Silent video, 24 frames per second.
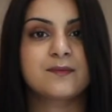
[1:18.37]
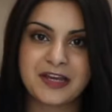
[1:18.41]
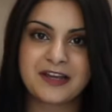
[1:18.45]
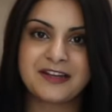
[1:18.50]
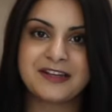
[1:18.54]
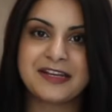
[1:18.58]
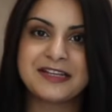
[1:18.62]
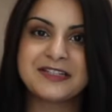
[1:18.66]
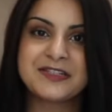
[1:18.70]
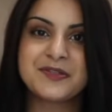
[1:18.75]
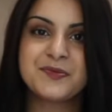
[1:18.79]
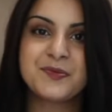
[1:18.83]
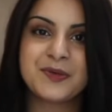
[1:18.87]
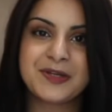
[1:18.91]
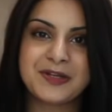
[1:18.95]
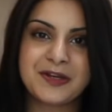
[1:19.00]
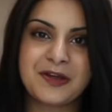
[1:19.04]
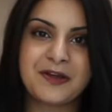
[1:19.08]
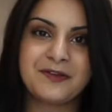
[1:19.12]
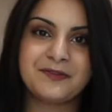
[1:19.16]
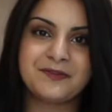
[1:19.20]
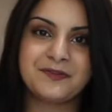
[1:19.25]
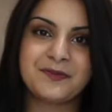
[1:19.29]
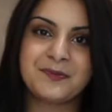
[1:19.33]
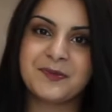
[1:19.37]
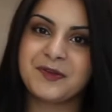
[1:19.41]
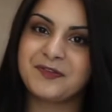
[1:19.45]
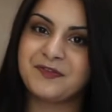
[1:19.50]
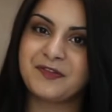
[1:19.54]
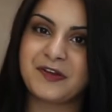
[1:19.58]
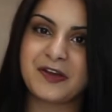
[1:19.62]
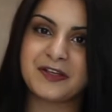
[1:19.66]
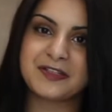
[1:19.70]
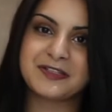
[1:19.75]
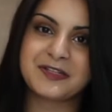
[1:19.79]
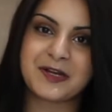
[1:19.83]
A lesson we learned from the
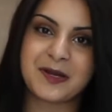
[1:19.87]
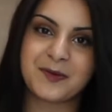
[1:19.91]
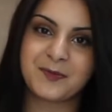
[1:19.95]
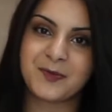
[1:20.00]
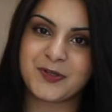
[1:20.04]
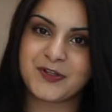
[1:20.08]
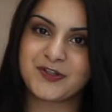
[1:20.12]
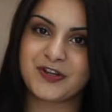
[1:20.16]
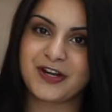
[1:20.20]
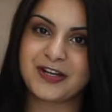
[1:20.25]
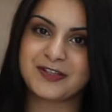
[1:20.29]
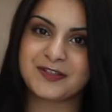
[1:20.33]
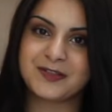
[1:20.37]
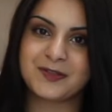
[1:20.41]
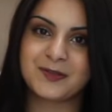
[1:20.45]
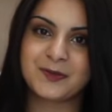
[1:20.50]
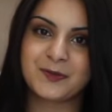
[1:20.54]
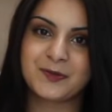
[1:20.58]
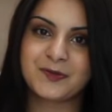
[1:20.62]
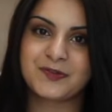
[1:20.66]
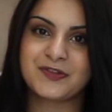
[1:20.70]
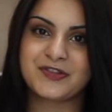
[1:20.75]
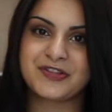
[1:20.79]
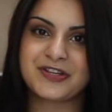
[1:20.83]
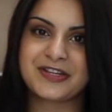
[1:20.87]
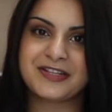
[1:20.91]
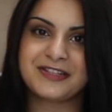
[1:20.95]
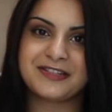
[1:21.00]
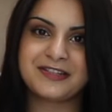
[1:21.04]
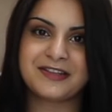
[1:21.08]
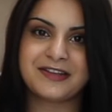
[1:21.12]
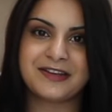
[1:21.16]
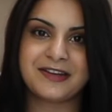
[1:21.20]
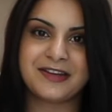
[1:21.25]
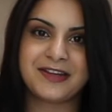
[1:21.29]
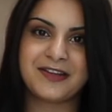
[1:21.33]
first time we tried to launch
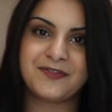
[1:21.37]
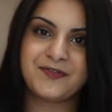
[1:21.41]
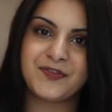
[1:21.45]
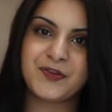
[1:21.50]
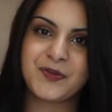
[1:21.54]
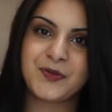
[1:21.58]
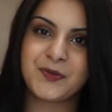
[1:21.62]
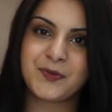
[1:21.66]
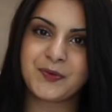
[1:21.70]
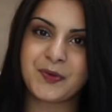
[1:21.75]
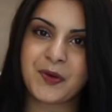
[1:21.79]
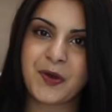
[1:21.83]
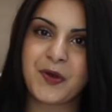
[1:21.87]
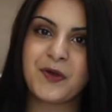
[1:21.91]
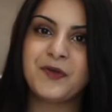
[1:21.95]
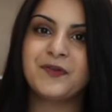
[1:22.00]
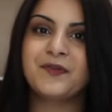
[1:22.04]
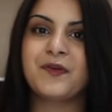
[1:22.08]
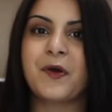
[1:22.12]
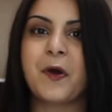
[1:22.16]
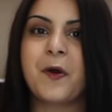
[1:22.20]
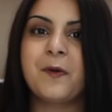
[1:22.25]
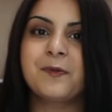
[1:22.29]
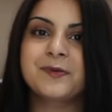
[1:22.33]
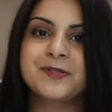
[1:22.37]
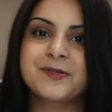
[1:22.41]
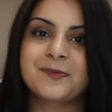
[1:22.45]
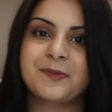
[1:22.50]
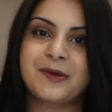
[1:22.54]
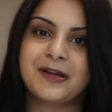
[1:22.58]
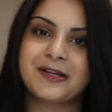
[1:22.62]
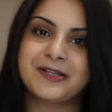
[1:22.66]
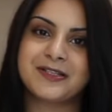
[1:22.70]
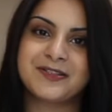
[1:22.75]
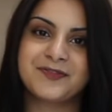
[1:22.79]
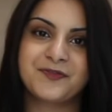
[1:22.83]
is that if you
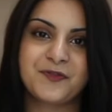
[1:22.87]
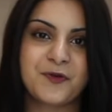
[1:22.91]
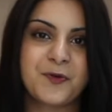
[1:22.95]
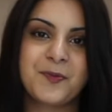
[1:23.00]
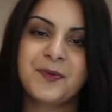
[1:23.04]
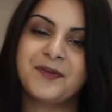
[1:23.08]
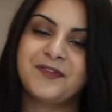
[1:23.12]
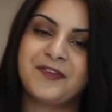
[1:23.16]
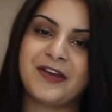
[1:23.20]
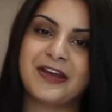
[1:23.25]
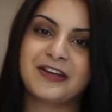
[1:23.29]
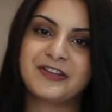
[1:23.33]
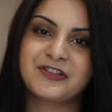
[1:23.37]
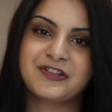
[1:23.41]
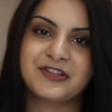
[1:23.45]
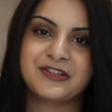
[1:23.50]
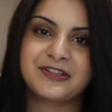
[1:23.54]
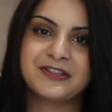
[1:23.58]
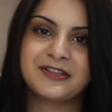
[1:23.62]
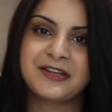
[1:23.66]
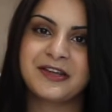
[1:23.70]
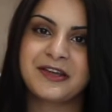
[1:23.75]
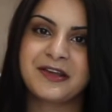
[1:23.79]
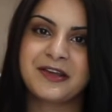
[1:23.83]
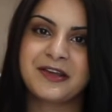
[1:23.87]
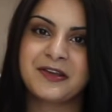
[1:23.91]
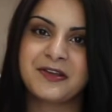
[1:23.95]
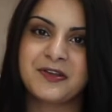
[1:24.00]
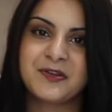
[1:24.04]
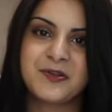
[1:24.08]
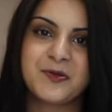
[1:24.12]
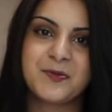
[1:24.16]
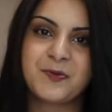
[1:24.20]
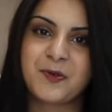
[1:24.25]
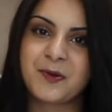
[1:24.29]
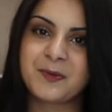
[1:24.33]
over-optimize for perfection,
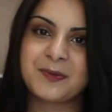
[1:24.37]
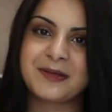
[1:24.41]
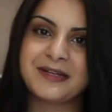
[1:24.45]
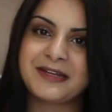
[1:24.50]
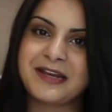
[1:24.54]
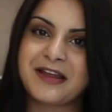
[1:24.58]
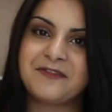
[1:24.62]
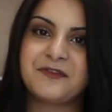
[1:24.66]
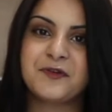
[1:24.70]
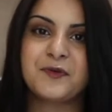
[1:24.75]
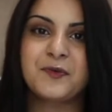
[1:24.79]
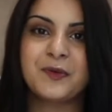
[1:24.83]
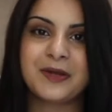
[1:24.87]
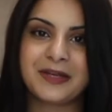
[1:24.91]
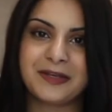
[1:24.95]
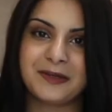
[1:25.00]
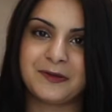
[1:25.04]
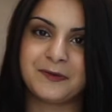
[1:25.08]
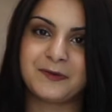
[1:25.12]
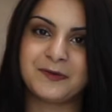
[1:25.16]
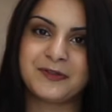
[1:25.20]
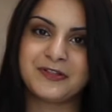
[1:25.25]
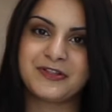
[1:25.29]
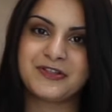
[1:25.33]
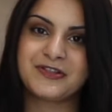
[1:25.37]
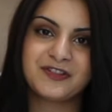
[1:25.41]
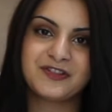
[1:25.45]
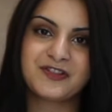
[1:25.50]
you probably never will launch.